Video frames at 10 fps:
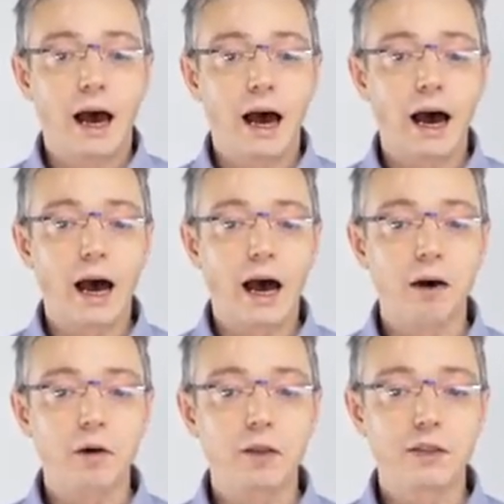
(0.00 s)

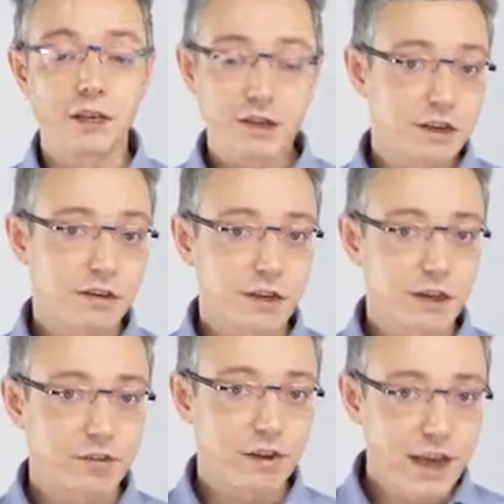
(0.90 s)
There is a
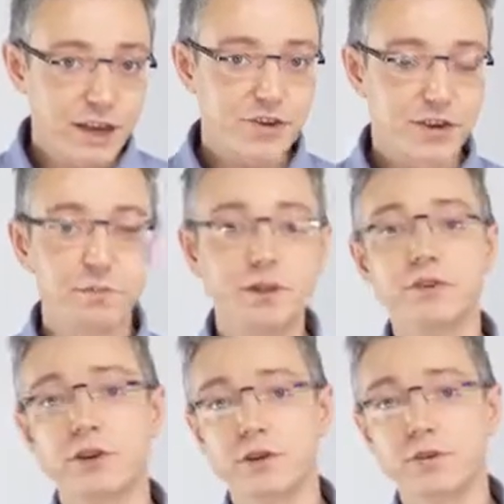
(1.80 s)
relation
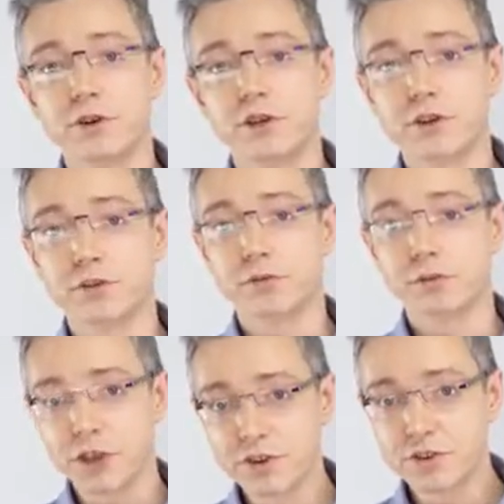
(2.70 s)
between coefficient
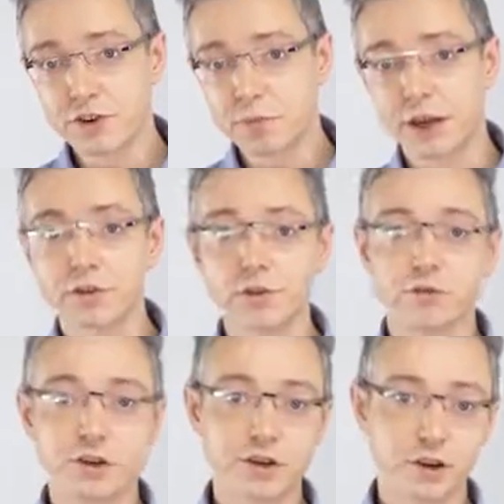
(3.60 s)
of kinship and
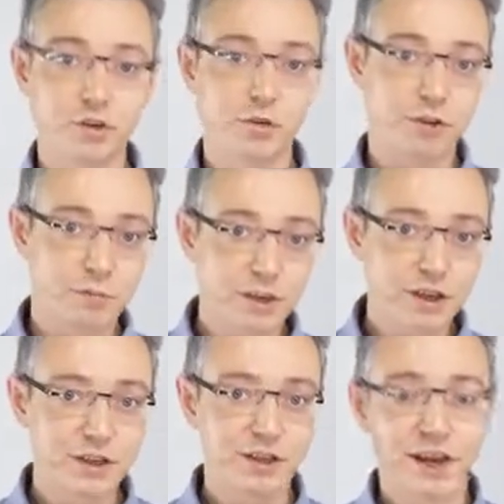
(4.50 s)
coefficient of
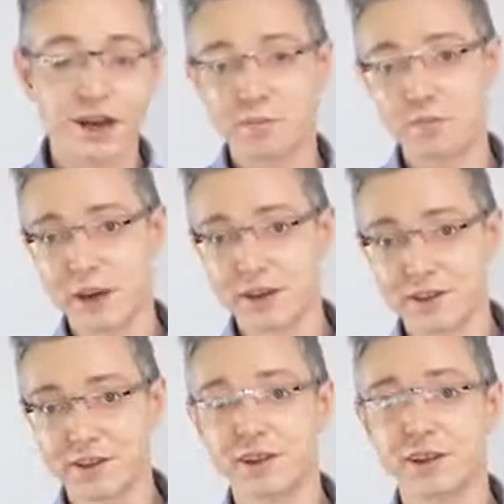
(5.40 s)
inbreeding, and
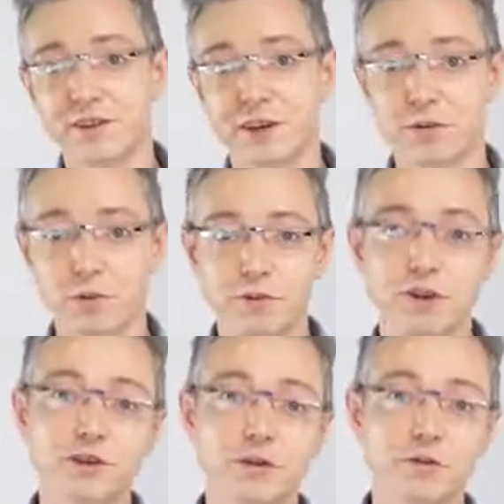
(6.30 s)
basically the
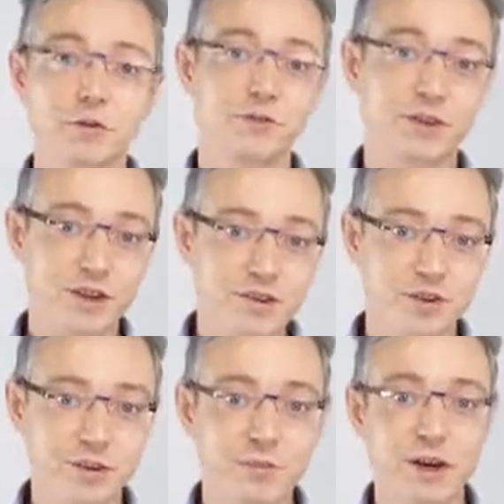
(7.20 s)
coefficient of
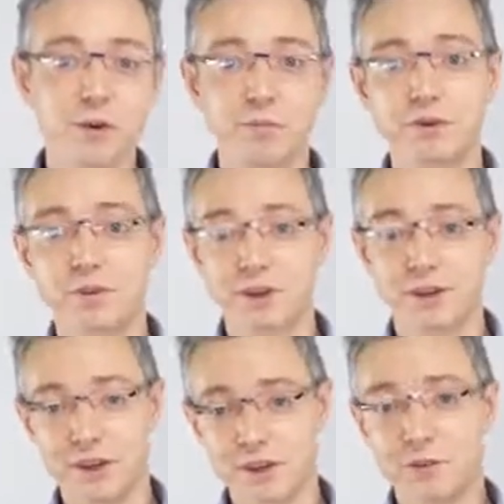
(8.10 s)
kinship
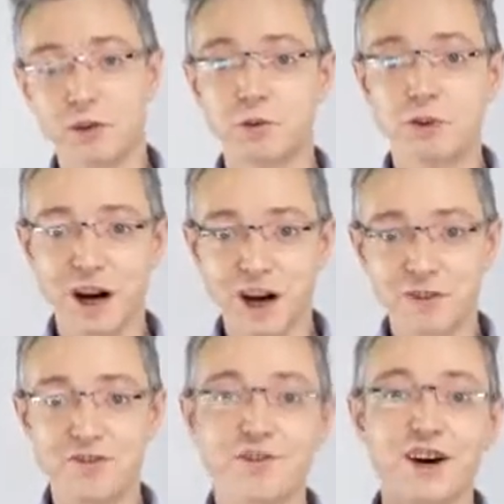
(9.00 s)
between individual I
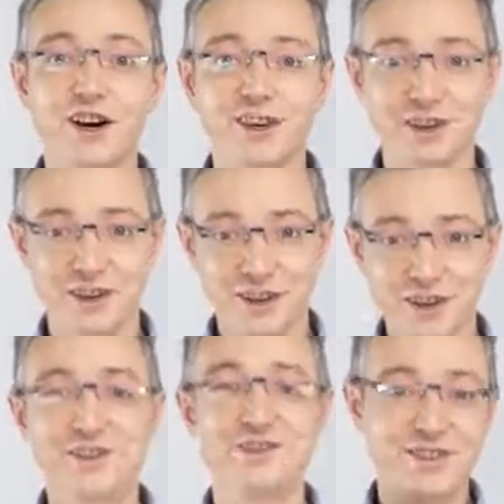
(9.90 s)
and J
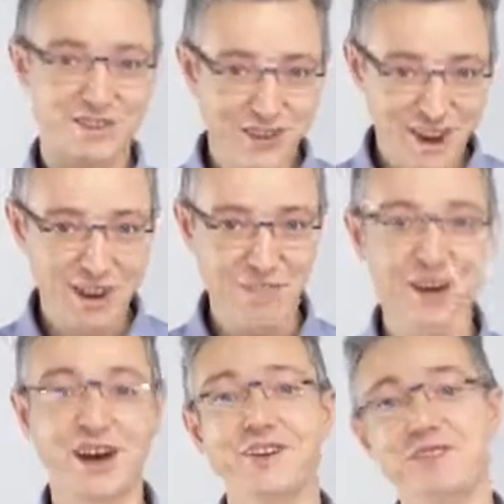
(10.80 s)
is the same
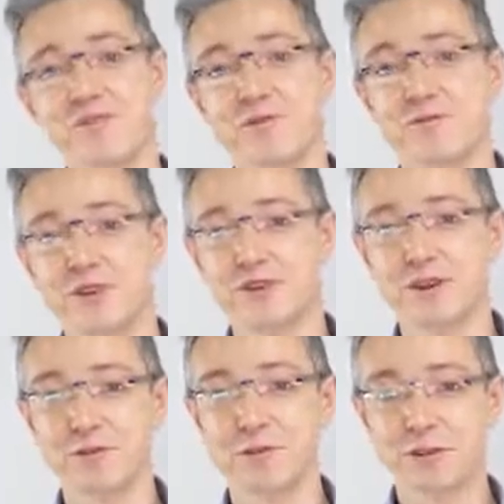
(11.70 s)
as
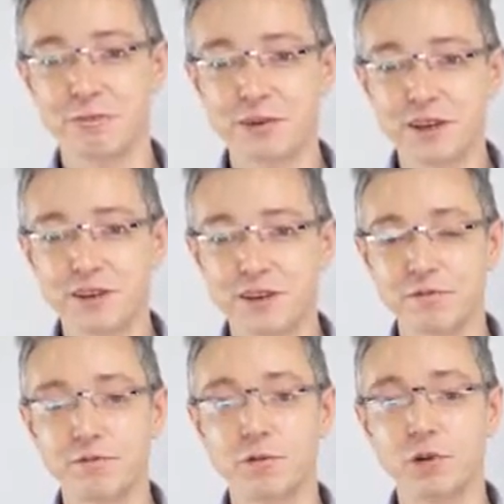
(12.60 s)
coefficient of inbreeding
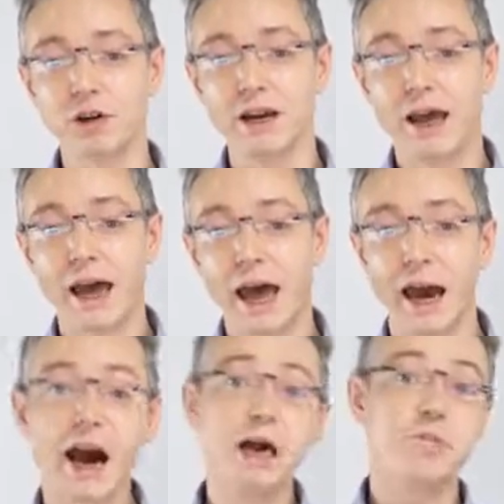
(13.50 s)
for a
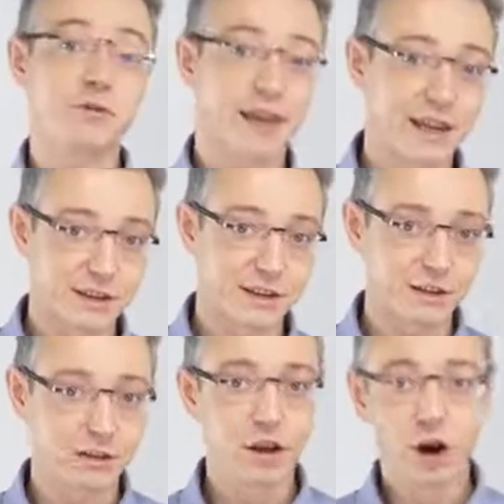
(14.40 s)

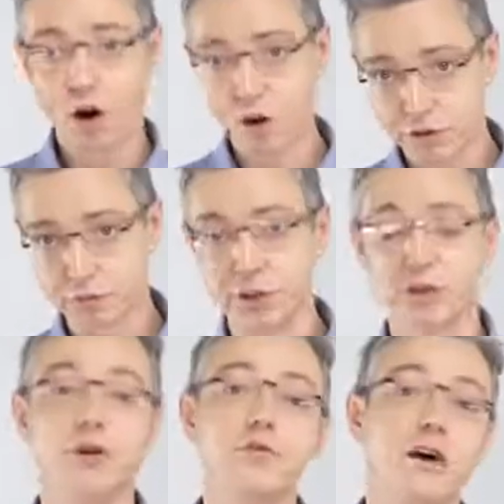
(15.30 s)
hypothetical
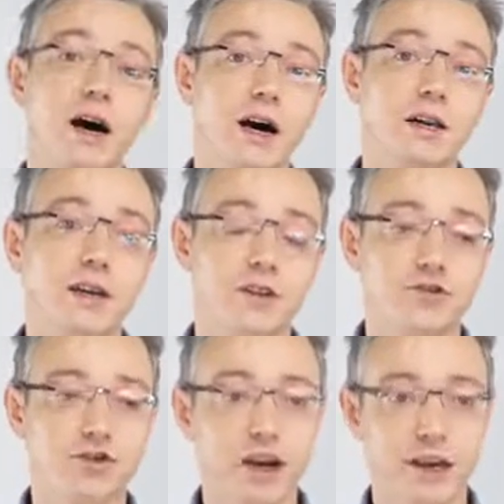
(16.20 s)
offspring of I
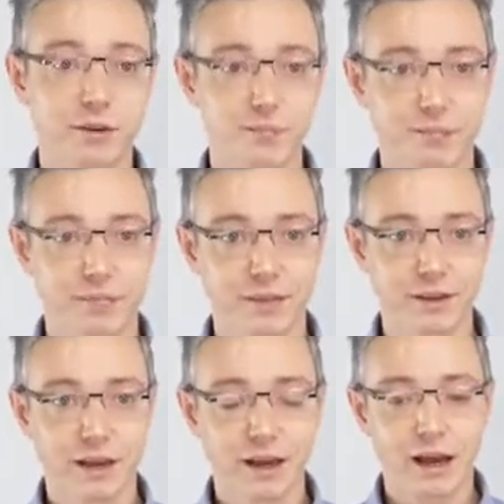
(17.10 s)
and J.
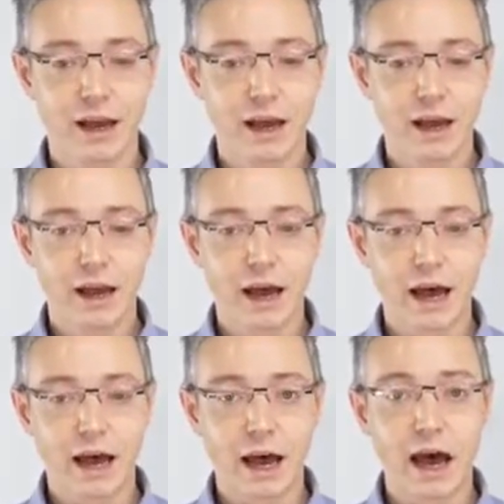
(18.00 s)

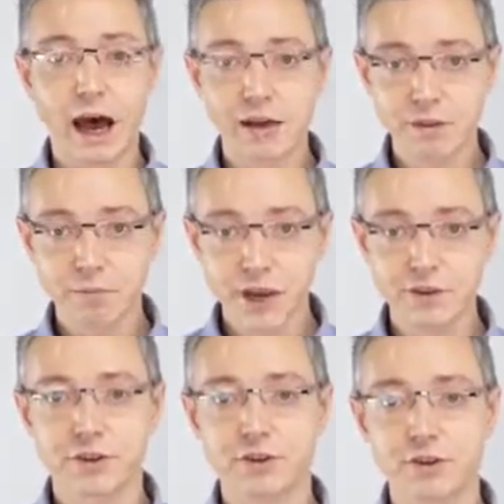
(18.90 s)
Other
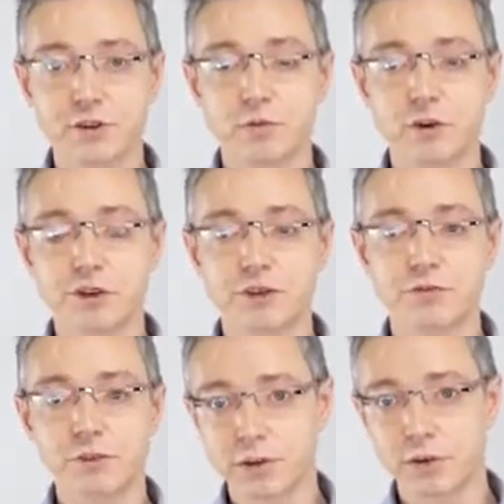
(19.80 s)
measure which is
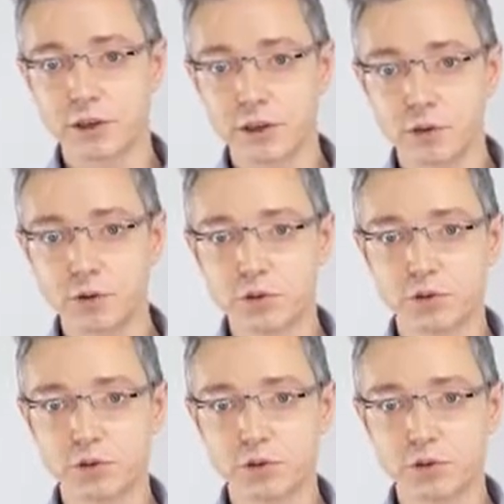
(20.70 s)
frequently used